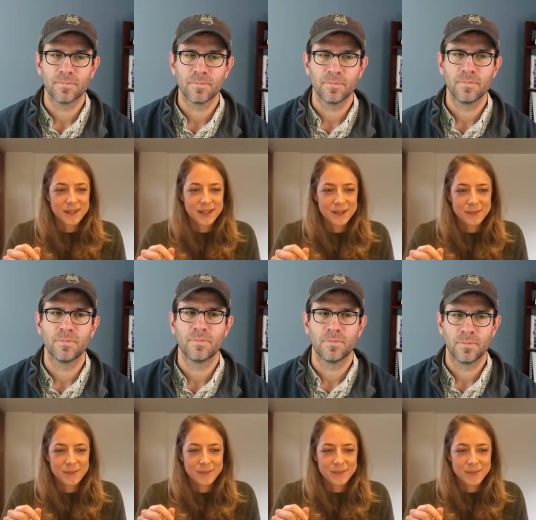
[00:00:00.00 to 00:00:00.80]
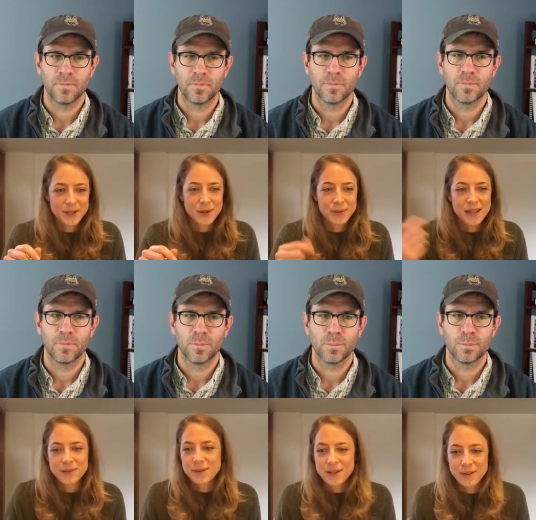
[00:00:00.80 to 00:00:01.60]
Speaker 1: Um, so
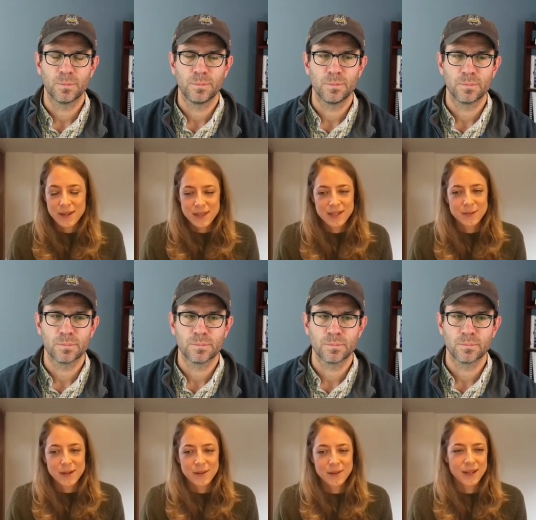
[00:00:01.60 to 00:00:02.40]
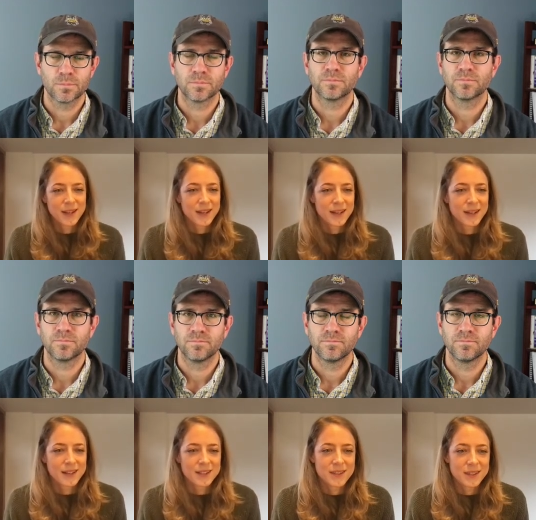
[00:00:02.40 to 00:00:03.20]
that's one of the great things about
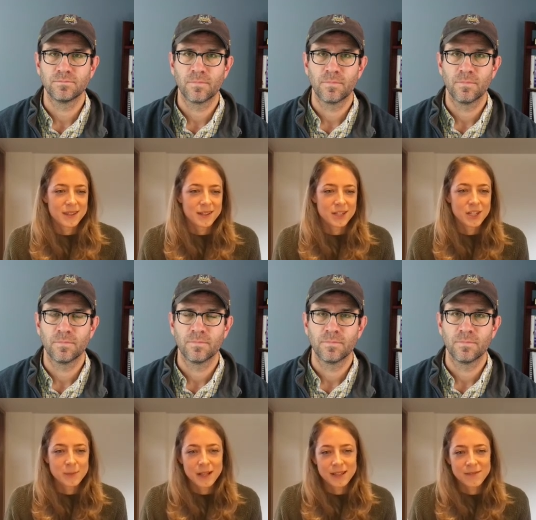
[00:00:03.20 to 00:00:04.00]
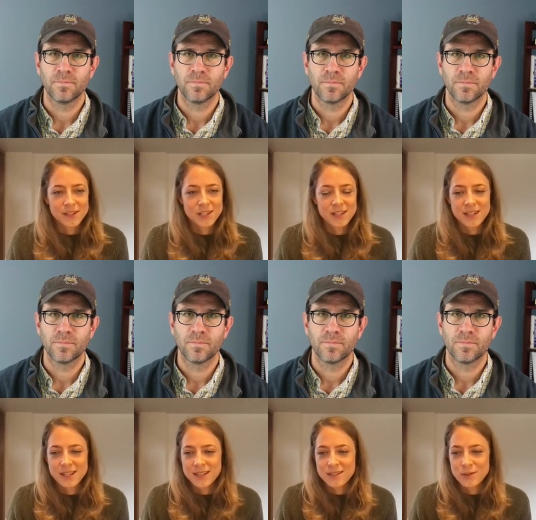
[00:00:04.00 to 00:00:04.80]
uh, the ggplotly function
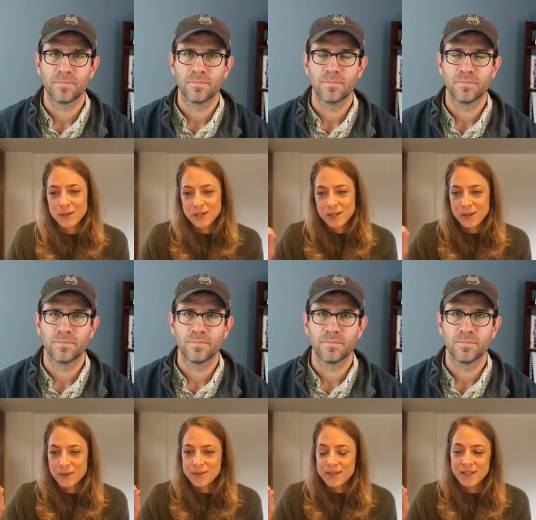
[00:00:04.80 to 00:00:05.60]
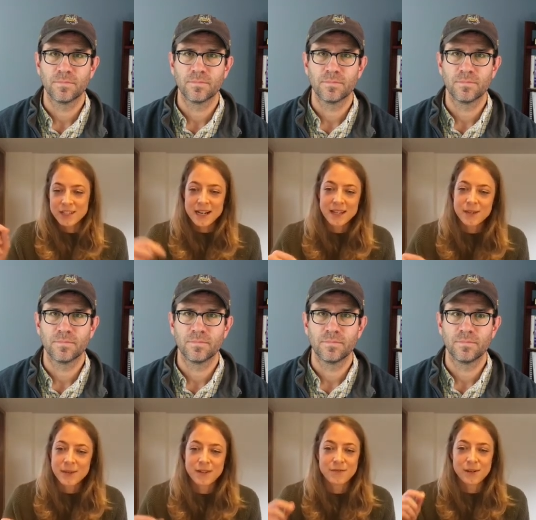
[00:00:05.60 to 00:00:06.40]
is you can use the chaining
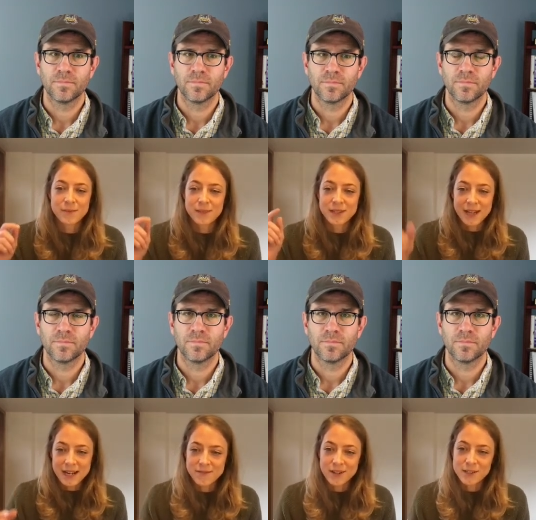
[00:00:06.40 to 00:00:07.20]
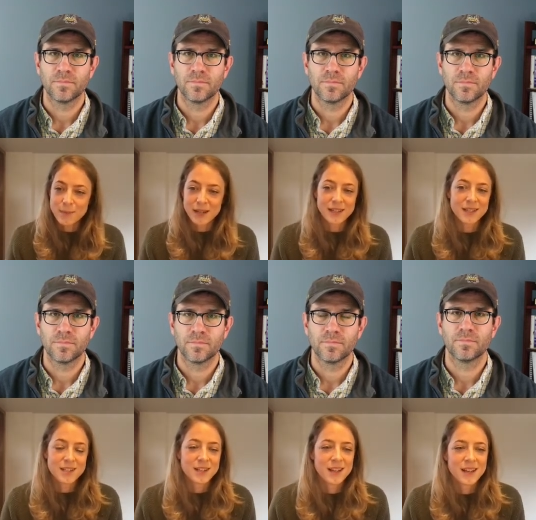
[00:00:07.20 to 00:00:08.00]
command from the tidyverse
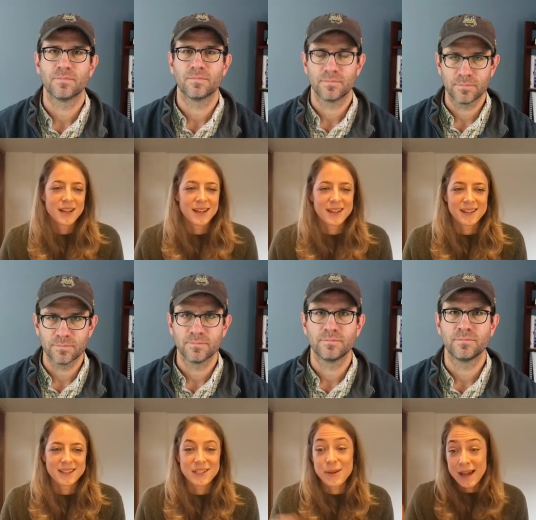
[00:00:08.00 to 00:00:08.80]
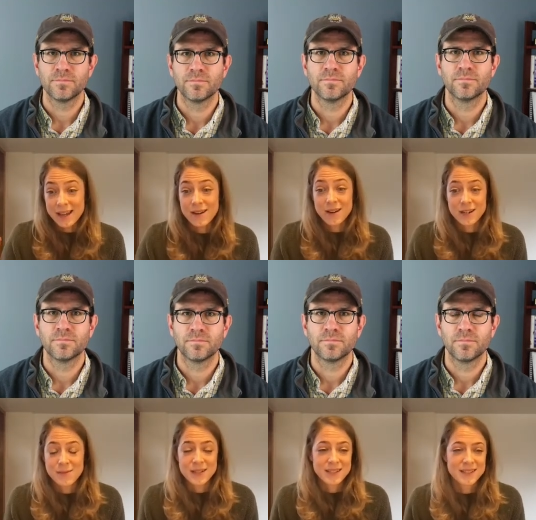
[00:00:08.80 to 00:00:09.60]
package uh, to add
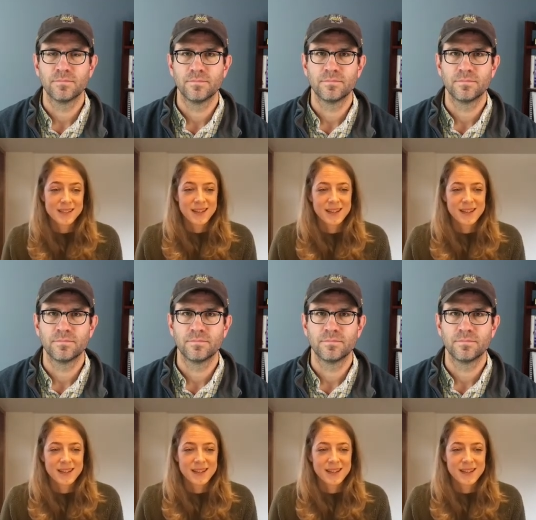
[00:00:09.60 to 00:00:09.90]
arguments